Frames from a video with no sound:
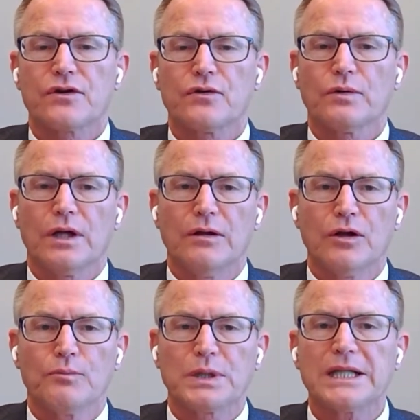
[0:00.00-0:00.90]
So
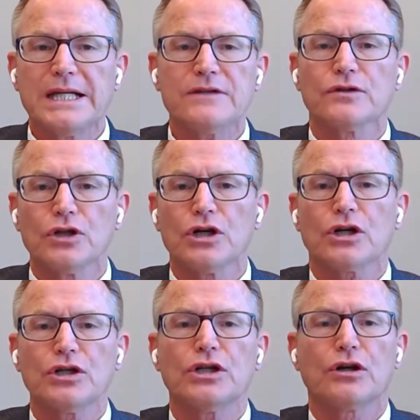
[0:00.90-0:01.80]
please
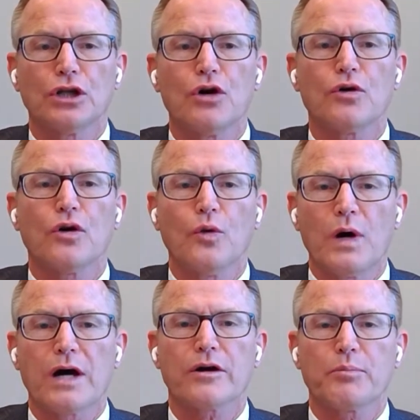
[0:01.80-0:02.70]
look to your
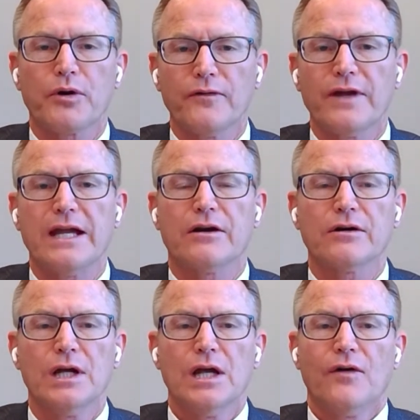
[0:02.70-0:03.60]
local water
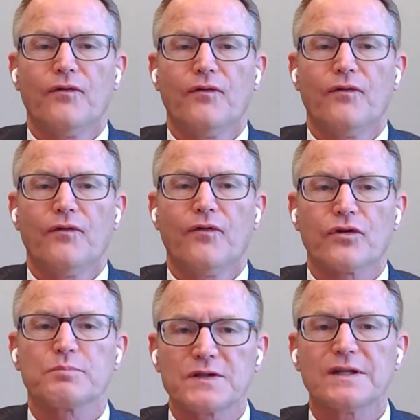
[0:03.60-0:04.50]
purveyor for
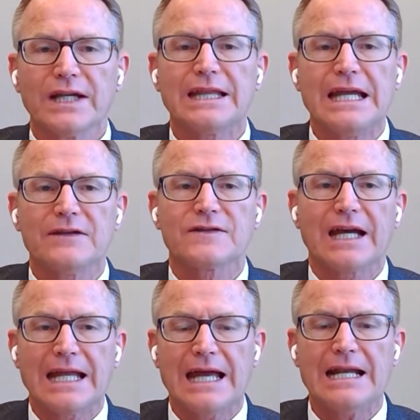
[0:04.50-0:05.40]
specific things
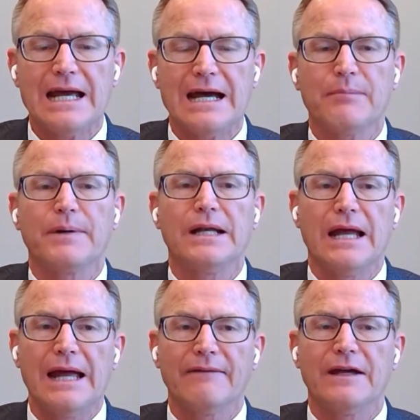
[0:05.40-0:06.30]
that can
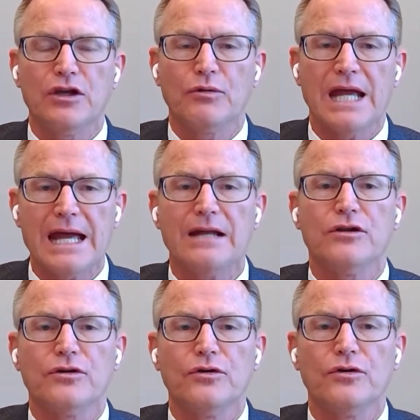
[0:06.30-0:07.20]
happen and that you
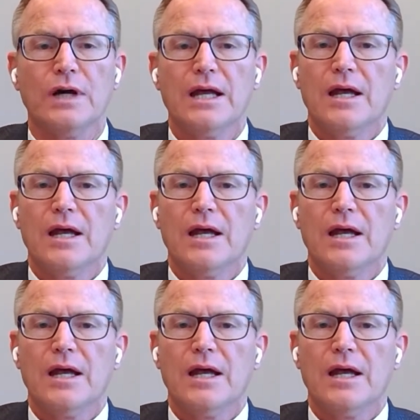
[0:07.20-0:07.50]
can do.